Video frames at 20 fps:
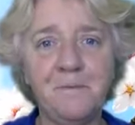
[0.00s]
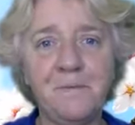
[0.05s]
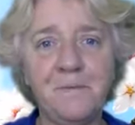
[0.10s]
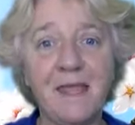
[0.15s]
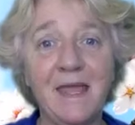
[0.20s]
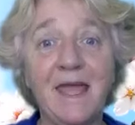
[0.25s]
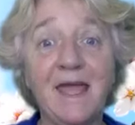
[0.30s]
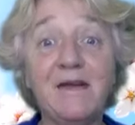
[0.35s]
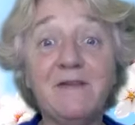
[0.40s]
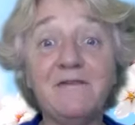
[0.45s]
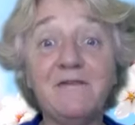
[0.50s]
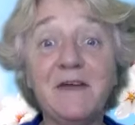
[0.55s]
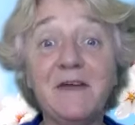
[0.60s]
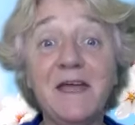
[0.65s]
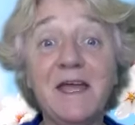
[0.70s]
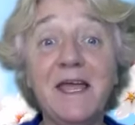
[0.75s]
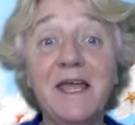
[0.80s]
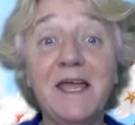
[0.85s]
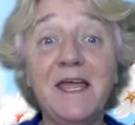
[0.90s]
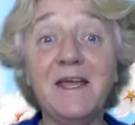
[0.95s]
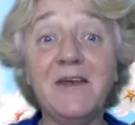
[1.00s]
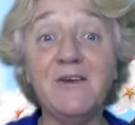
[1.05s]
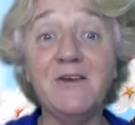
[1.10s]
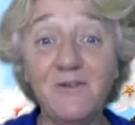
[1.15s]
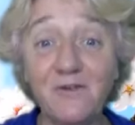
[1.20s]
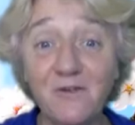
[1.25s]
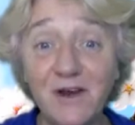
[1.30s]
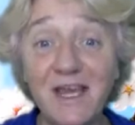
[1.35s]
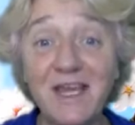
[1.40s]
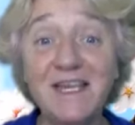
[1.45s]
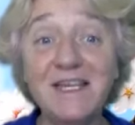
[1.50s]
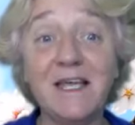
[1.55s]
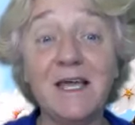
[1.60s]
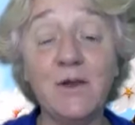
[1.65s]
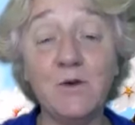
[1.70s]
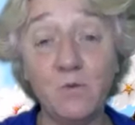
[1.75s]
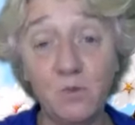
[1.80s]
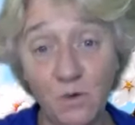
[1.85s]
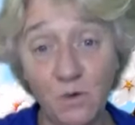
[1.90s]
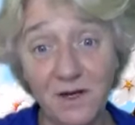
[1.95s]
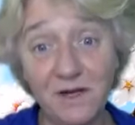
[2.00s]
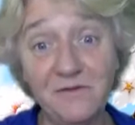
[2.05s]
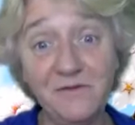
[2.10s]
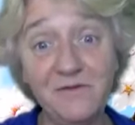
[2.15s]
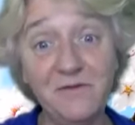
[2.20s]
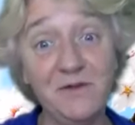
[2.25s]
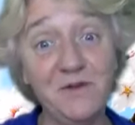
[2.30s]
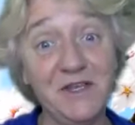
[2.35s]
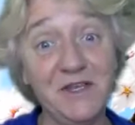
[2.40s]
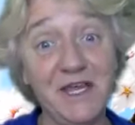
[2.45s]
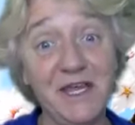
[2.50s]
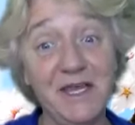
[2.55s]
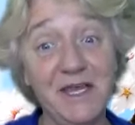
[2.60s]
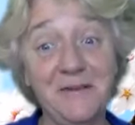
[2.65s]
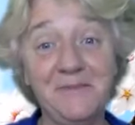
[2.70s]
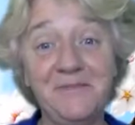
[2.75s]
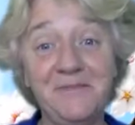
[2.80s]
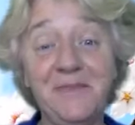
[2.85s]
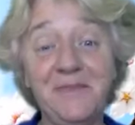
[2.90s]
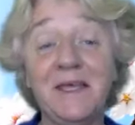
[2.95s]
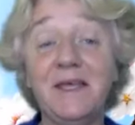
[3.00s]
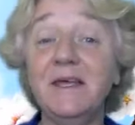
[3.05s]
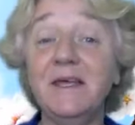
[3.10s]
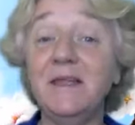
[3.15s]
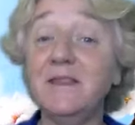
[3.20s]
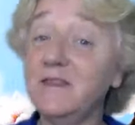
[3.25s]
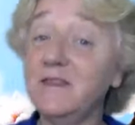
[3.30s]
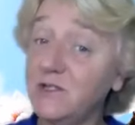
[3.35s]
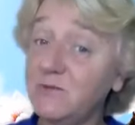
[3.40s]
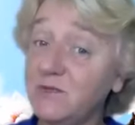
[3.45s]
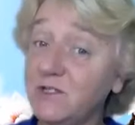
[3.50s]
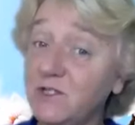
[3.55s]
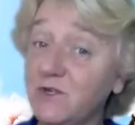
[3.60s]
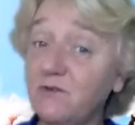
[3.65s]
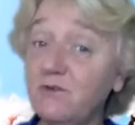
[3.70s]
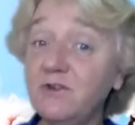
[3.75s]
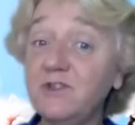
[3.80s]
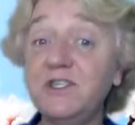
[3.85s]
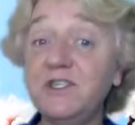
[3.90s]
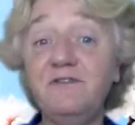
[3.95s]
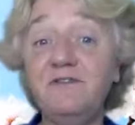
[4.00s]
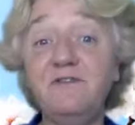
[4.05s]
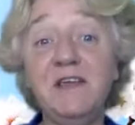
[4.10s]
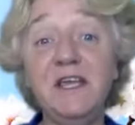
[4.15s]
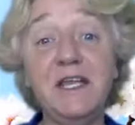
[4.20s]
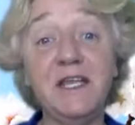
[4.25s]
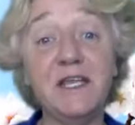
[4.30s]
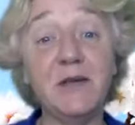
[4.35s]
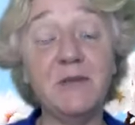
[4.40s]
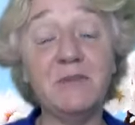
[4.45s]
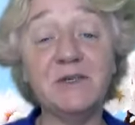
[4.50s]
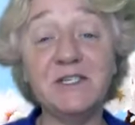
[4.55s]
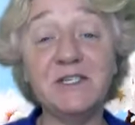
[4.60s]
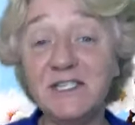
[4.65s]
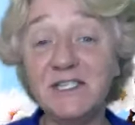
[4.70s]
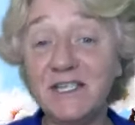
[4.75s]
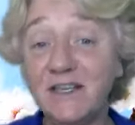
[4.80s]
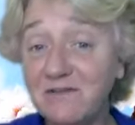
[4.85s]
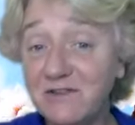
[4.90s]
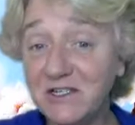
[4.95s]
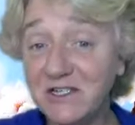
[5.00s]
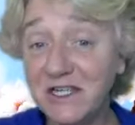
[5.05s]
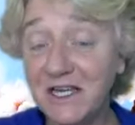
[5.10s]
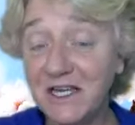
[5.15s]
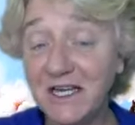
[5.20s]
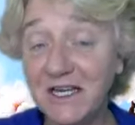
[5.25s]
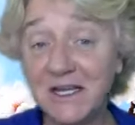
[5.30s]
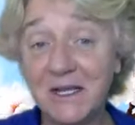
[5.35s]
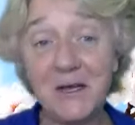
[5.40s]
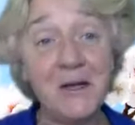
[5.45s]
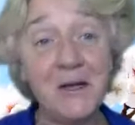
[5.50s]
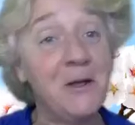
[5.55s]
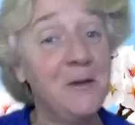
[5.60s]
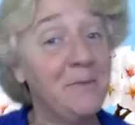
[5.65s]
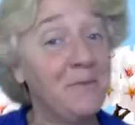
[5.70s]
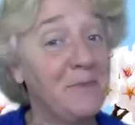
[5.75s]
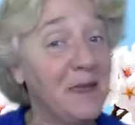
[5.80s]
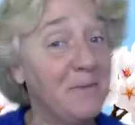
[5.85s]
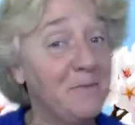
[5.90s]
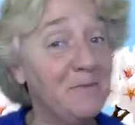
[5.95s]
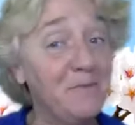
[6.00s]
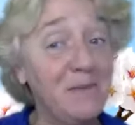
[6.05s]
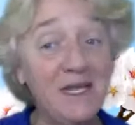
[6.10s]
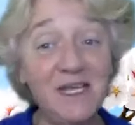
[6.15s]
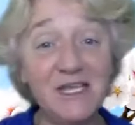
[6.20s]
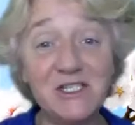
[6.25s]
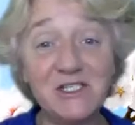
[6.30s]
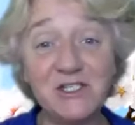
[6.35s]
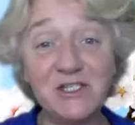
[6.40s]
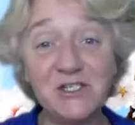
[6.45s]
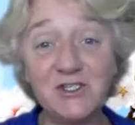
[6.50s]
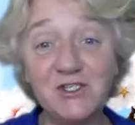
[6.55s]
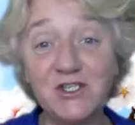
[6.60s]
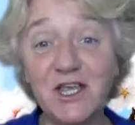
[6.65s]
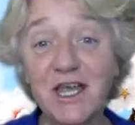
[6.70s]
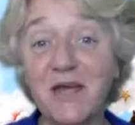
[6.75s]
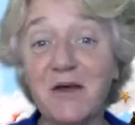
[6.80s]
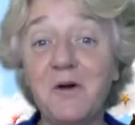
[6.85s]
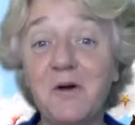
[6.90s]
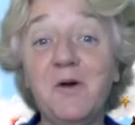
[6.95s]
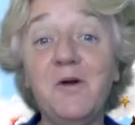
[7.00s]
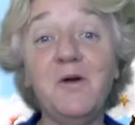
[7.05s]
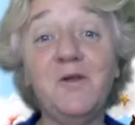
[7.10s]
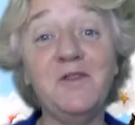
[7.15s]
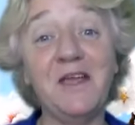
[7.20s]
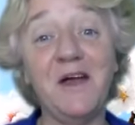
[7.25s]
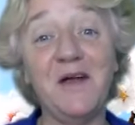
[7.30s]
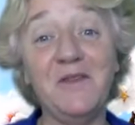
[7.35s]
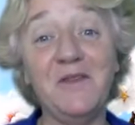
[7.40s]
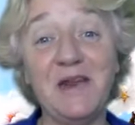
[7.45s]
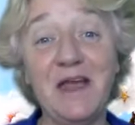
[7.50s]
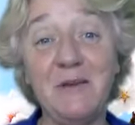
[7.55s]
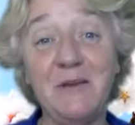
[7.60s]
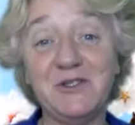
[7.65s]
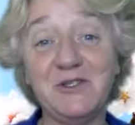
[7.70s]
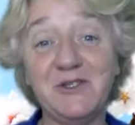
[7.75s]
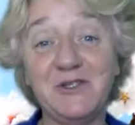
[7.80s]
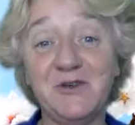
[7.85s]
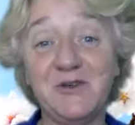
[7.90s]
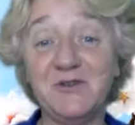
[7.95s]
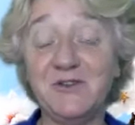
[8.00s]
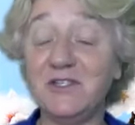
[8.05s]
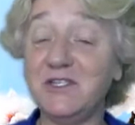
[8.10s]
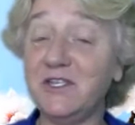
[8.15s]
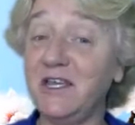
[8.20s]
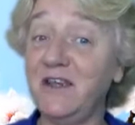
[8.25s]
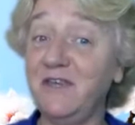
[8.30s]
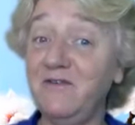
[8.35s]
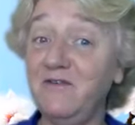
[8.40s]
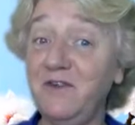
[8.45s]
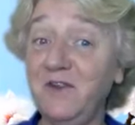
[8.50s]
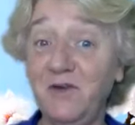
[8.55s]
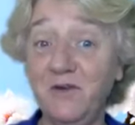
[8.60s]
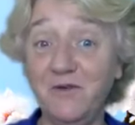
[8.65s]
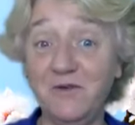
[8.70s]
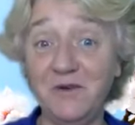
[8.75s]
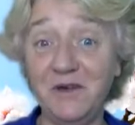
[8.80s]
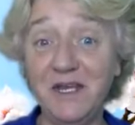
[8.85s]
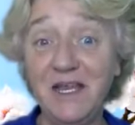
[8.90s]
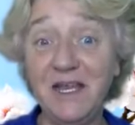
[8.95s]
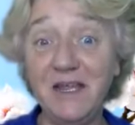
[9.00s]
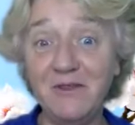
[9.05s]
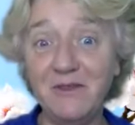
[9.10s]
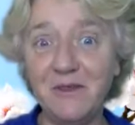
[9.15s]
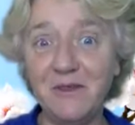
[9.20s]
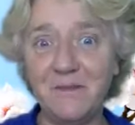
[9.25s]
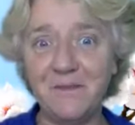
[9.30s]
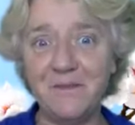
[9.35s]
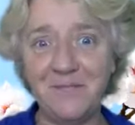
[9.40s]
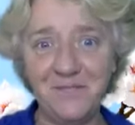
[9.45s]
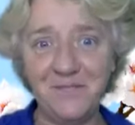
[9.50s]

Have a great and wonderful day. This was Cruise TV number 17. Please check all the other episodes if you need them.